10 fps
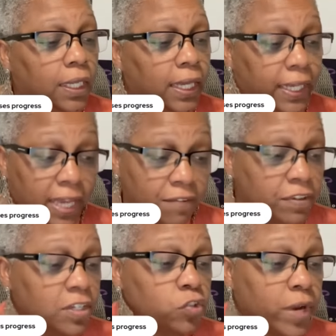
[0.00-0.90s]
they gave
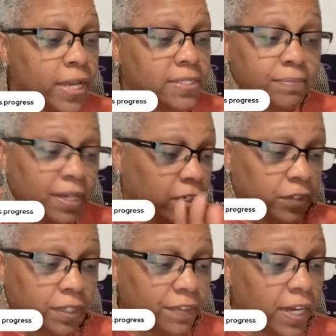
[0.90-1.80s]
you an address. I'm not
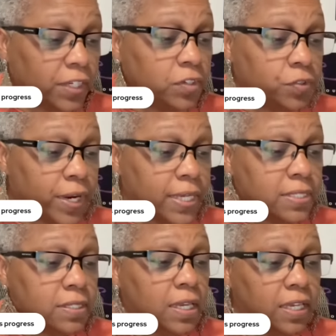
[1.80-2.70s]
going to give you that
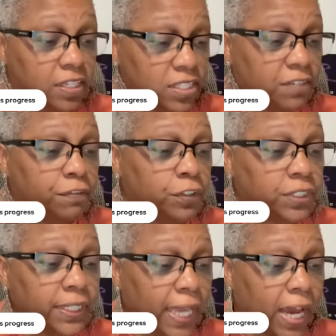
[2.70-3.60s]
address. It's in
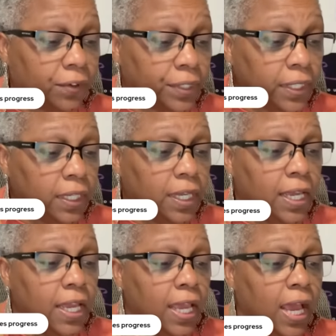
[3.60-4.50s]
Fulton County.
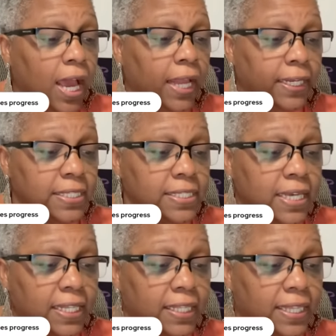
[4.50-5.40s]
And they
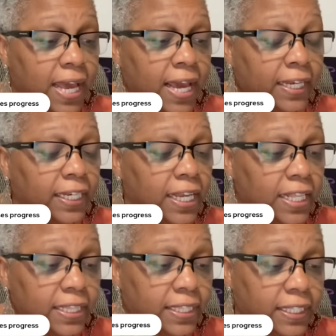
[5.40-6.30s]
said that
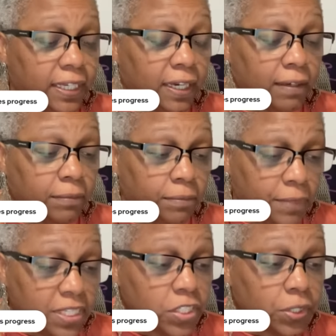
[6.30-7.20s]
the
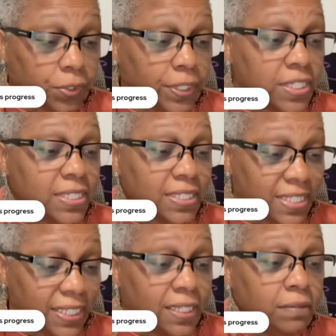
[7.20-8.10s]
Mr. Ernest
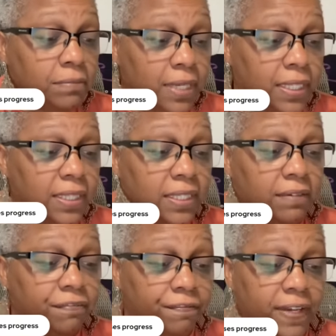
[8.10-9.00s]
did commit the
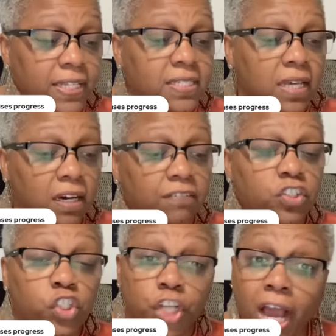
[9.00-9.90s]
offense
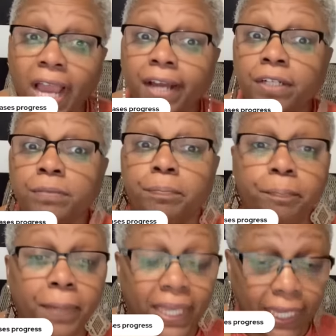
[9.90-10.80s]
of child
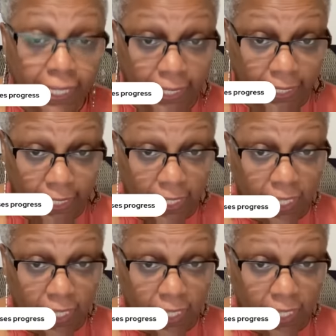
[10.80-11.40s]
P,